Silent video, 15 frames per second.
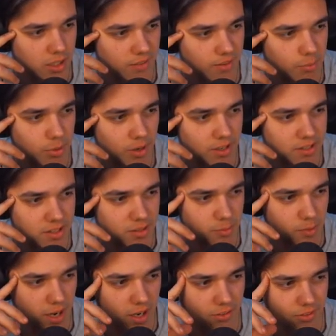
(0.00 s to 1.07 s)
If I press the
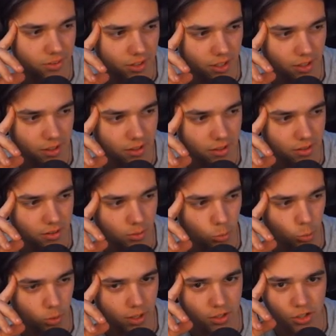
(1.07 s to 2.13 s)
smile thing,
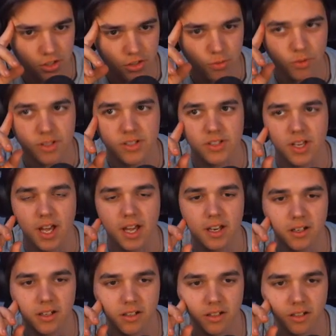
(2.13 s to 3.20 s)
would it just reset?